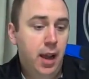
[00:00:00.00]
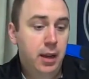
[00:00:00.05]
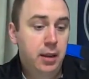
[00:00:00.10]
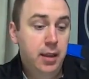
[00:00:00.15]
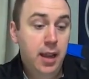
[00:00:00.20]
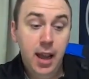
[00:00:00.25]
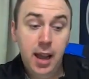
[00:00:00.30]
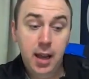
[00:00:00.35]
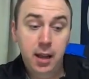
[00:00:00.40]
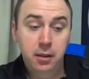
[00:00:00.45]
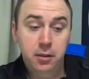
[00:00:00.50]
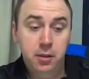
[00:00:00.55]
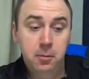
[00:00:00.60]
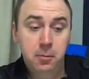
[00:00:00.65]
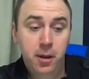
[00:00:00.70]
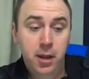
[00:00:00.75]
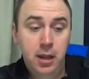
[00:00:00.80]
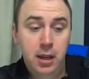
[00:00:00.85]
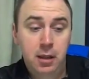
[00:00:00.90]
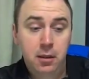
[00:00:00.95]
yeah, to
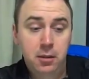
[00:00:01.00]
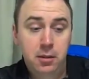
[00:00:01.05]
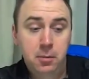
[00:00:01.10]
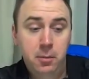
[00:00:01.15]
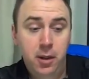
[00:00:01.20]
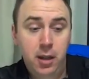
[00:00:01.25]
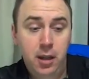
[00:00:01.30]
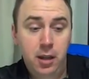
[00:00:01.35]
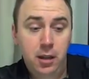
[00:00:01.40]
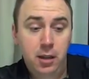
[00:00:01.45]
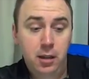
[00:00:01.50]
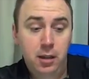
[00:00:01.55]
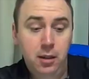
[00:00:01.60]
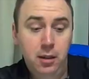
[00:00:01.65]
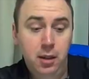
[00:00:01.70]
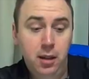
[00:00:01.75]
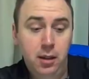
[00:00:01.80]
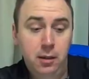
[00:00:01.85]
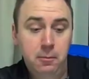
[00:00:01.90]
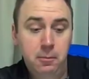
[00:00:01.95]

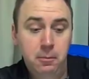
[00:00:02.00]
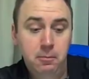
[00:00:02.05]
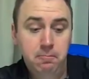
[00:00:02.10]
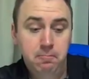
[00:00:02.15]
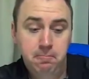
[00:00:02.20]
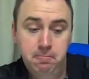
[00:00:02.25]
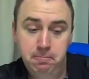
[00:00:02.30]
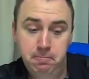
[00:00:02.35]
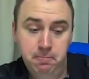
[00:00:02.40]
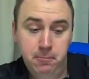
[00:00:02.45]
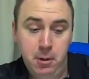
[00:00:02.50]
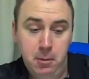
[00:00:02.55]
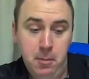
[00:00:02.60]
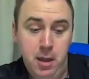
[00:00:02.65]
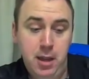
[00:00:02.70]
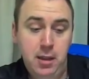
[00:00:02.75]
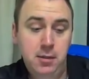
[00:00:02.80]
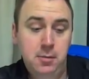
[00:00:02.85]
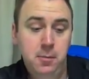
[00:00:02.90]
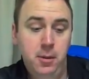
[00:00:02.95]
my
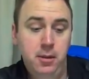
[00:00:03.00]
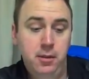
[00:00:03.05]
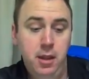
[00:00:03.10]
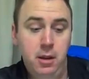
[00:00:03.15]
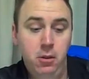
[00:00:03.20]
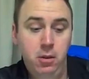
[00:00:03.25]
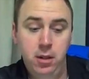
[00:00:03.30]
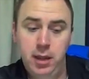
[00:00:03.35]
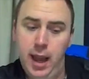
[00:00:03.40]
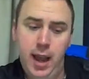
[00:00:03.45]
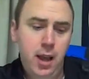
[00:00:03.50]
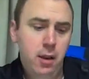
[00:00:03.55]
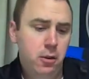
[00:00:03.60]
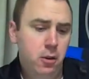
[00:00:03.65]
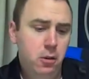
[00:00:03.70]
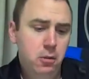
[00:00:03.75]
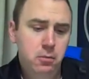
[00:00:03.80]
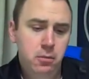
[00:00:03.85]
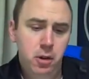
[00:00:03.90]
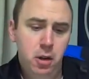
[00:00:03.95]
amazement, they were, yeah,
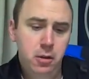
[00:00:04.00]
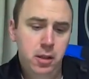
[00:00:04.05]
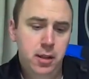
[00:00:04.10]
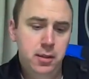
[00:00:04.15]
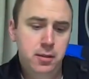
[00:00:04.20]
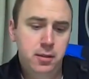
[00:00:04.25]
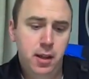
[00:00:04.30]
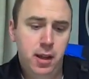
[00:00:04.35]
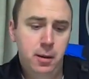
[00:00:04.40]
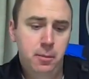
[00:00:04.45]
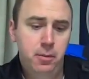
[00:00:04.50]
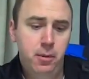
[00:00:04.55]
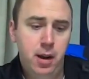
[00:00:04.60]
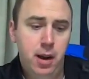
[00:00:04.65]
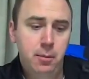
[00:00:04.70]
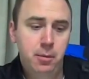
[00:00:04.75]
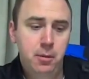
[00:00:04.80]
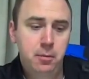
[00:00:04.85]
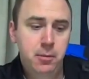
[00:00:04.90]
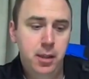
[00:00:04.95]
no, that's not a
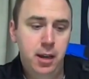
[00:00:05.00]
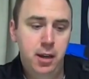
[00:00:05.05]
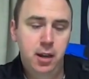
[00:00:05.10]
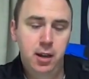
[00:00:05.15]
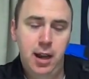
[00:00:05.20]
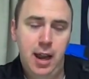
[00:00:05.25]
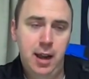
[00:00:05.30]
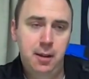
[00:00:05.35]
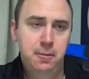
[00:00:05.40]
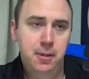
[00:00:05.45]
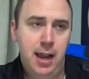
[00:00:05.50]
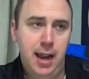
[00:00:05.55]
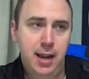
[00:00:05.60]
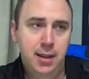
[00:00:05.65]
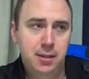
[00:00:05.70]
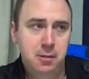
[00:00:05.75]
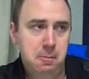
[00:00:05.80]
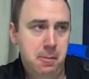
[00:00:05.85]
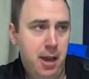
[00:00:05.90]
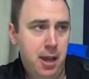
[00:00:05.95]
problem. They didn't have to
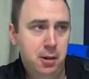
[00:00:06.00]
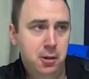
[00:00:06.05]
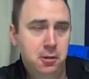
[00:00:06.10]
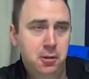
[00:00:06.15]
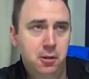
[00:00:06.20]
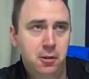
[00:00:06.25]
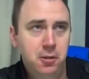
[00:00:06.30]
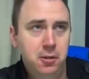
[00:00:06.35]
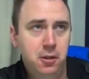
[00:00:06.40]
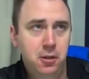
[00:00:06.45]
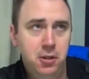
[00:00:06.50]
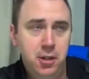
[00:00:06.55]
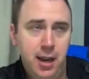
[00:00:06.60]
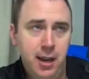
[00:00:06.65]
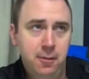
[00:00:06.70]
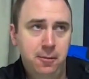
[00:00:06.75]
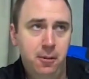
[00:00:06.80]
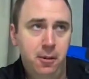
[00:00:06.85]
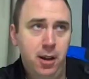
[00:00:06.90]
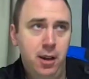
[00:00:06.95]
ask managers or
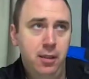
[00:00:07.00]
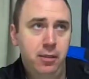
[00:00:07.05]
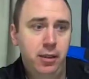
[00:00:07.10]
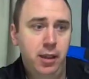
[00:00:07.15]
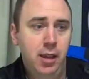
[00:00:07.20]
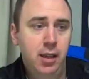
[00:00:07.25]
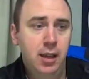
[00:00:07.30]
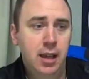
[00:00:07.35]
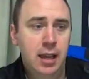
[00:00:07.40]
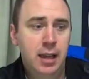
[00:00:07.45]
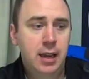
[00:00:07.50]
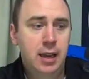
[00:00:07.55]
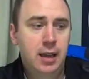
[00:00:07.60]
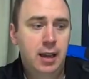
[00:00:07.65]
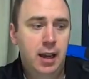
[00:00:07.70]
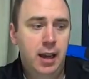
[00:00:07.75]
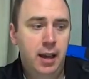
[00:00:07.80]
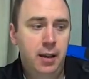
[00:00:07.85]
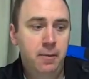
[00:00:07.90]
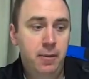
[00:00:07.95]
check for anything.
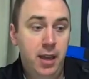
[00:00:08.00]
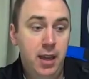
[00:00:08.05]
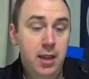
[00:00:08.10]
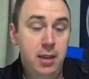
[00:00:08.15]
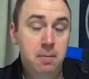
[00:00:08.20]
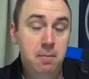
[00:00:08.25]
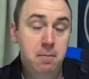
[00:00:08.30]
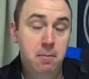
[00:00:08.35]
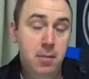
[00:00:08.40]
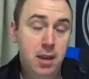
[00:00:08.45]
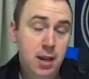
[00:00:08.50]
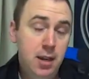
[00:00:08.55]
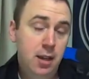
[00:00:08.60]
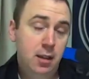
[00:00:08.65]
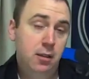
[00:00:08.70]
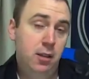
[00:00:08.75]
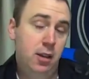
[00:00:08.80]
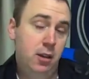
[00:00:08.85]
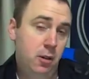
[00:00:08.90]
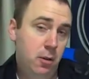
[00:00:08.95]
They
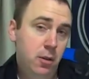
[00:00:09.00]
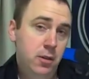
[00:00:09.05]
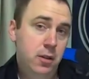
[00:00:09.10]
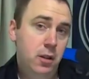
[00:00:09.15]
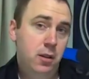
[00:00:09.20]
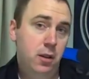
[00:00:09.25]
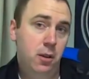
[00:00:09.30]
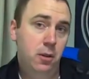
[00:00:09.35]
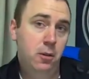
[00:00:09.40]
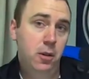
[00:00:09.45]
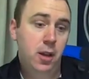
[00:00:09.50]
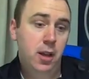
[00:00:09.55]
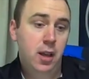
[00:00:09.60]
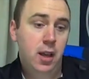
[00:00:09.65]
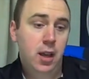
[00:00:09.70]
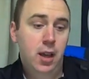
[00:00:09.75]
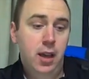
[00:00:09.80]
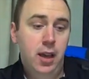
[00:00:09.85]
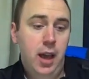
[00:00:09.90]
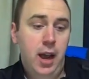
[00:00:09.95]
immediately knew what to do,
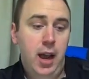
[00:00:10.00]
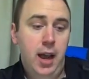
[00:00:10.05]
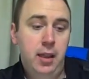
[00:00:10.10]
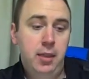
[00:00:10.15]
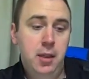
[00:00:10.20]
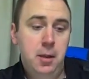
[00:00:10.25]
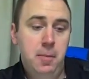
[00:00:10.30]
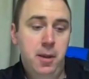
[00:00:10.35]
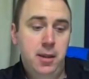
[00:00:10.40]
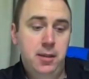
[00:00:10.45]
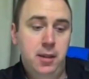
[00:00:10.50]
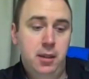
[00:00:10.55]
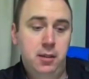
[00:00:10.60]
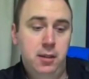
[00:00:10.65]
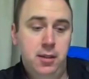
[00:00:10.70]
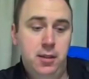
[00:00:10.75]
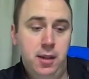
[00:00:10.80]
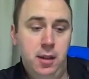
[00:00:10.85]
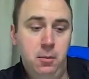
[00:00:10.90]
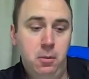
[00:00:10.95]
and they
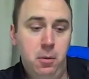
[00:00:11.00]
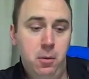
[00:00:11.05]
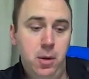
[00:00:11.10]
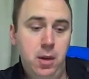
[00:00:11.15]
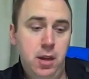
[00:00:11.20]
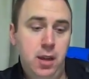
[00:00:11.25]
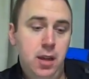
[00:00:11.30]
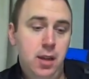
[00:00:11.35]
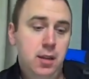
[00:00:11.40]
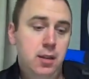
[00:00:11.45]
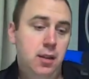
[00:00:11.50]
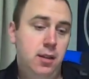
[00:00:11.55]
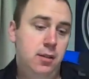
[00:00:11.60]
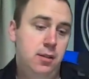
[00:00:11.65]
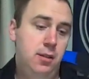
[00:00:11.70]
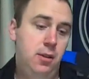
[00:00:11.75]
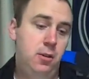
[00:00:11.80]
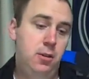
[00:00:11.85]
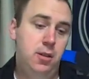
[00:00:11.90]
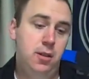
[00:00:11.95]
basically said, what we need
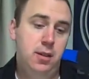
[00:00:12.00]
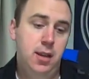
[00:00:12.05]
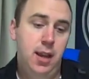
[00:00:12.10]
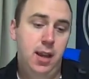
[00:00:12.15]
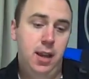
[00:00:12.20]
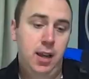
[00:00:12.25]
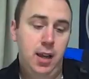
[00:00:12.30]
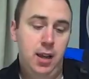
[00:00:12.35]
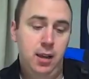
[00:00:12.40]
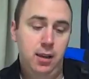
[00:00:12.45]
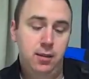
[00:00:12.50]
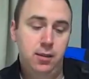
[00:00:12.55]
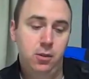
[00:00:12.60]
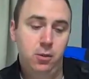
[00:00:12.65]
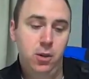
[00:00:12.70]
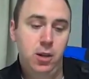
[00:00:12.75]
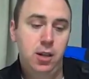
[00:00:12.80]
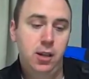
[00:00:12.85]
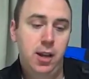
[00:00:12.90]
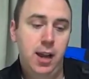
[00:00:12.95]
is you to take a
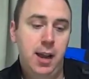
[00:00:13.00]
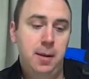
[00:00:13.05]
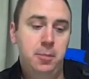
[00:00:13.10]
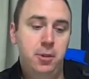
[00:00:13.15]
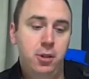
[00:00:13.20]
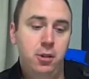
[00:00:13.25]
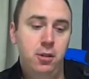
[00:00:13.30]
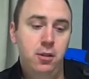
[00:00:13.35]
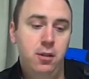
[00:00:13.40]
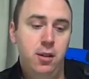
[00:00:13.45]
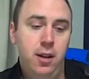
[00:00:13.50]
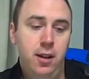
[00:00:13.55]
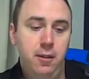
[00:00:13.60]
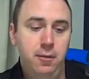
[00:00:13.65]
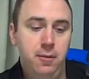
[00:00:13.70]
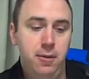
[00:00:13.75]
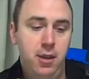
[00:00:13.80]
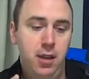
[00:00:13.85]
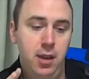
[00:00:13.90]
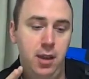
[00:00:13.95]
screen capture
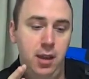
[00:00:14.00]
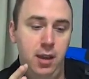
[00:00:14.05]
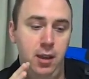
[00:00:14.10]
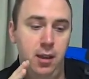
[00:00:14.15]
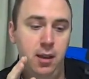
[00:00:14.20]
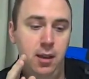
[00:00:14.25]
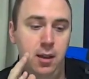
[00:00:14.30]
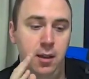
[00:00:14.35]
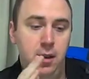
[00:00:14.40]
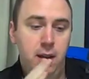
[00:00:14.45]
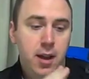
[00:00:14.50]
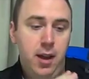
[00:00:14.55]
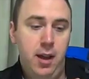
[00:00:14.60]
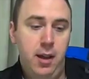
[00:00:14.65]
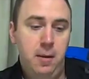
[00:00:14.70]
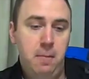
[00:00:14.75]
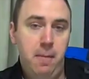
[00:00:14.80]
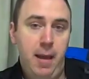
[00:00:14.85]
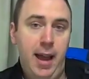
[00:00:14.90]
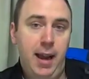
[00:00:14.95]
of the
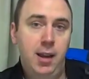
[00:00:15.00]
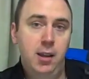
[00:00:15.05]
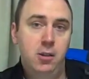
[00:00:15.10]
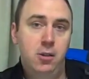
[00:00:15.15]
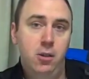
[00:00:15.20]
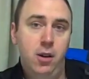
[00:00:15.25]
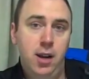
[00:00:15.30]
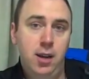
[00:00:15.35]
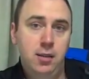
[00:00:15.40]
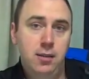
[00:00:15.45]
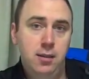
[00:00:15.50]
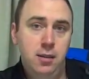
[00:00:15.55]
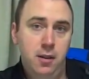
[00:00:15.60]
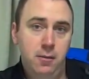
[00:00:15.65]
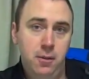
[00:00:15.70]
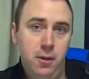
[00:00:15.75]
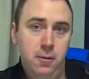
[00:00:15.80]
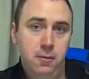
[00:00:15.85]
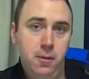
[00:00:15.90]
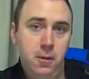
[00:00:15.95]
MAC address
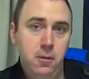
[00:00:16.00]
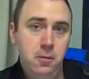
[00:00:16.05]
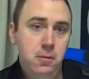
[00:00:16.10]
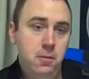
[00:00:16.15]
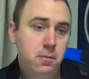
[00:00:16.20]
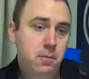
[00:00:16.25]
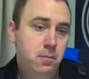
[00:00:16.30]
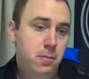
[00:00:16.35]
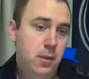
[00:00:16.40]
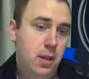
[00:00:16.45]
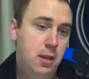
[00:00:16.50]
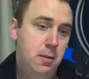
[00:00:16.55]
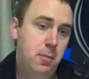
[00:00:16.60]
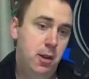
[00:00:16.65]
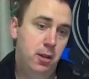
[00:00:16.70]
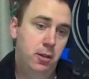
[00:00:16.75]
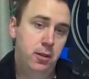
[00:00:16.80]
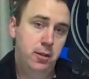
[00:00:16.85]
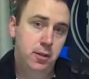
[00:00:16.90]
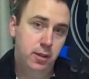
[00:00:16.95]
of your phone,
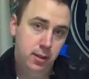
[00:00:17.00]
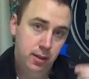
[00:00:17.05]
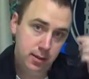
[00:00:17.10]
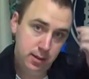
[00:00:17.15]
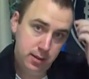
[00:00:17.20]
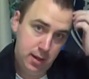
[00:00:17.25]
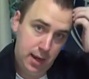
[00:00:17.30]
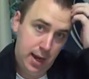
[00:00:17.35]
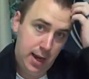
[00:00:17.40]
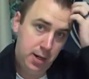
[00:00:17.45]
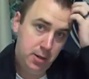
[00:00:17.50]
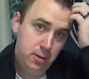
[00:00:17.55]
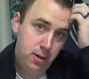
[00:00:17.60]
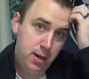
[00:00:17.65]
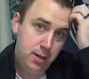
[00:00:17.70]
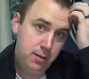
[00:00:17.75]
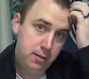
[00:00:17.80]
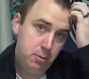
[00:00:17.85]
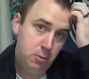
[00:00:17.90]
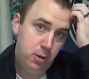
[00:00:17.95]
email it to this
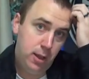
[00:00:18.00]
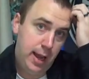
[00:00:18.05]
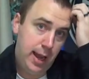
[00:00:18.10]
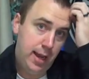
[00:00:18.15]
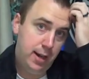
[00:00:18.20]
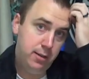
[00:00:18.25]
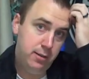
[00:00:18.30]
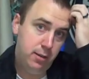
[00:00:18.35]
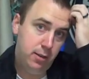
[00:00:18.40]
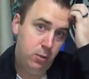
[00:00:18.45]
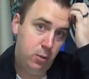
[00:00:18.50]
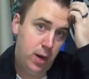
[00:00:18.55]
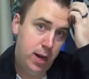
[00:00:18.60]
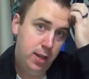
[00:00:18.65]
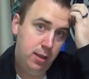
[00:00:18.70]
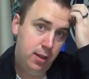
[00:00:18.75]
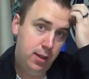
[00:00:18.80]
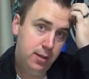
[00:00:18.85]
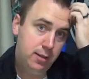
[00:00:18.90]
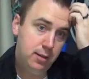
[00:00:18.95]
address, we'll add it to the
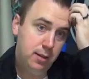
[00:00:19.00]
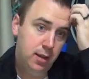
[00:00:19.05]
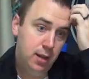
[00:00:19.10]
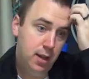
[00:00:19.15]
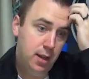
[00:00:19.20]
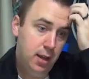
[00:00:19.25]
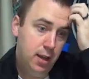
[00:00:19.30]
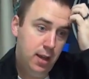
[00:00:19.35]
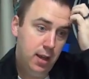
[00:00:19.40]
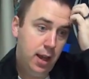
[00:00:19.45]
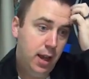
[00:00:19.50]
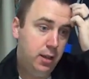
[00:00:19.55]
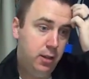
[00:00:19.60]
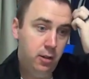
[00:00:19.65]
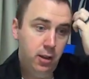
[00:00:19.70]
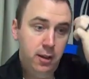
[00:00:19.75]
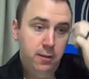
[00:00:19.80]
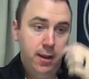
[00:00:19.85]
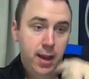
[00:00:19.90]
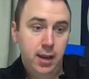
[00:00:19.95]
whitelist, and
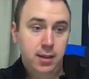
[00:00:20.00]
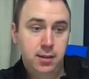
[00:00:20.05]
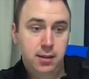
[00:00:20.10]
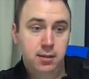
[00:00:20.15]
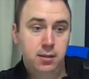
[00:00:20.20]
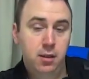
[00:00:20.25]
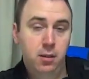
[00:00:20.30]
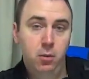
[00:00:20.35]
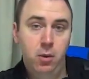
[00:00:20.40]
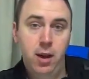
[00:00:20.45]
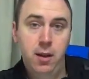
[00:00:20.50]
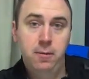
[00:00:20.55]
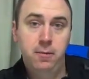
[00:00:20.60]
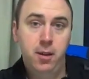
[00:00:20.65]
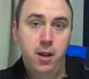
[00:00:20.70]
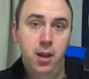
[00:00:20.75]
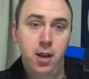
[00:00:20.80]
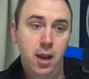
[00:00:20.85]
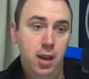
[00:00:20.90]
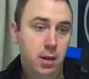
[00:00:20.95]
you'll have access to the
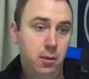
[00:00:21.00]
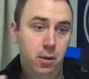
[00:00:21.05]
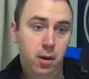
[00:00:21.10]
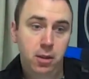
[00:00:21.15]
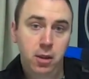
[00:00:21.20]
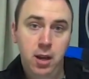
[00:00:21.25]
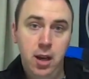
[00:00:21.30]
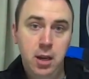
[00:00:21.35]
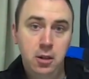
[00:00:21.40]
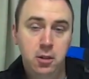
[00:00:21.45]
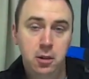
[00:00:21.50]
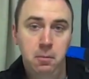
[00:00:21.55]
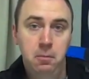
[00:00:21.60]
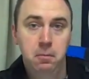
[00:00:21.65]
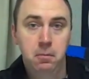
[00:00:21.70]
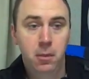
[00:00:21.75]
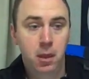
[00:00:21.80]
Wi-Fi anywhere in the nation.